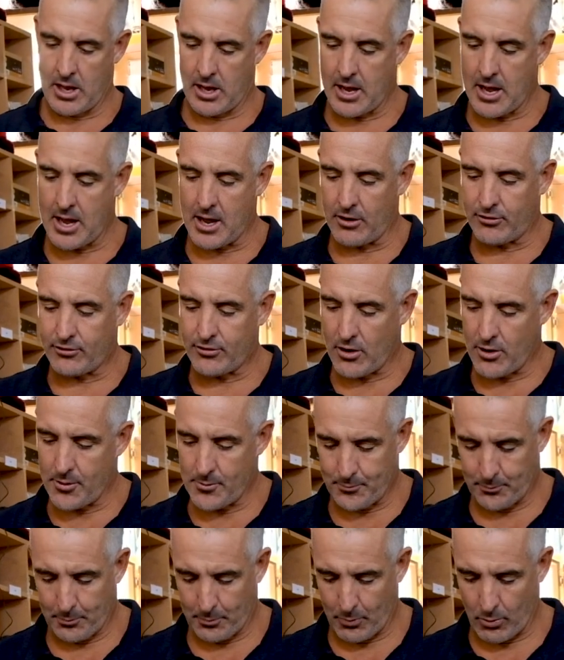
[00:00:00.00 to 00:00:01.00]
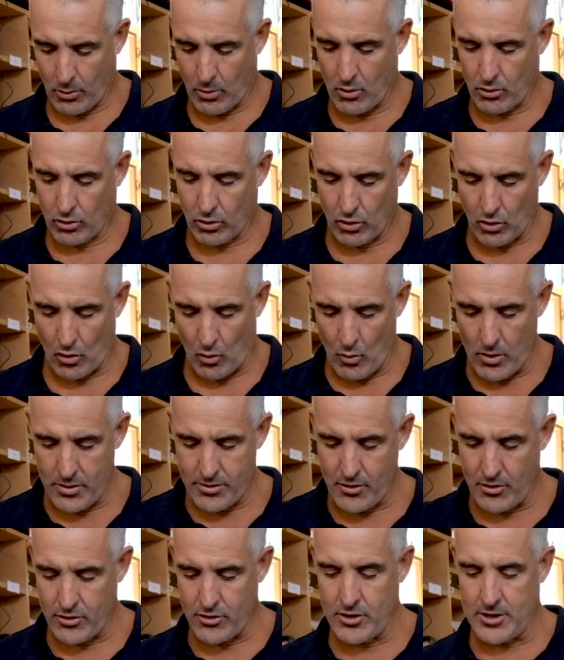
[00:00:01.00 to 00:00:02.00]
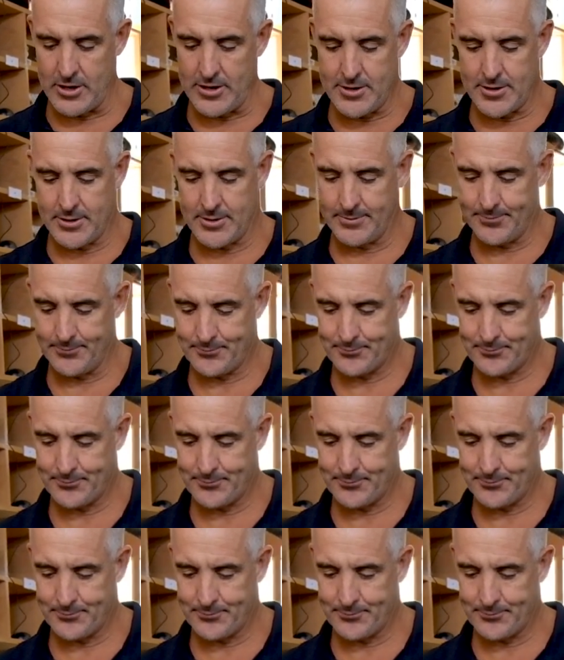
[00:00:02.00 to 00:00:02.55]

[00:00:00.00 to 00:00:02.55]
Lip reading: Okay, so with your unit,